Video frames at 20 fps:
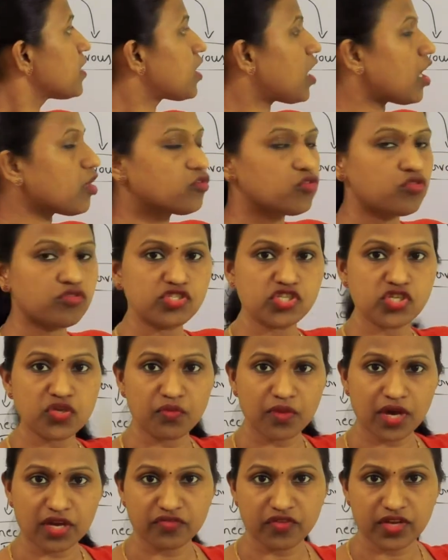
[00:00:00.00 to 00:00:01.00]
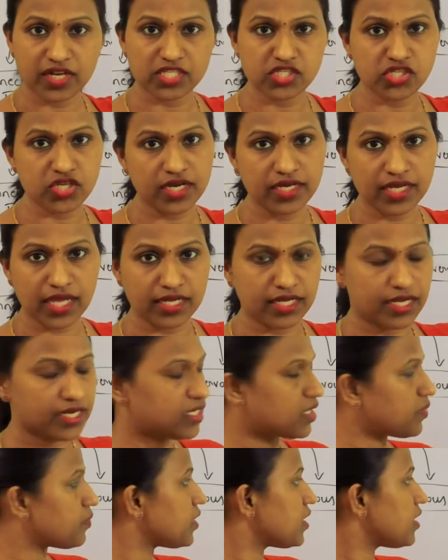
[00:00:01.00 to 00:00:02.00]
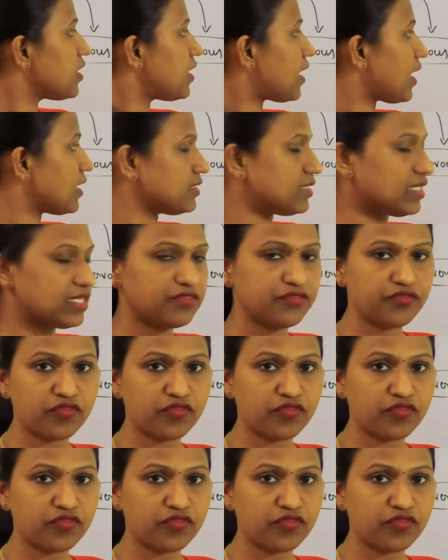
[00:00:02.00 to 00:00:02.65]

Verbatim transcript: cockroach morphology and anatomy like that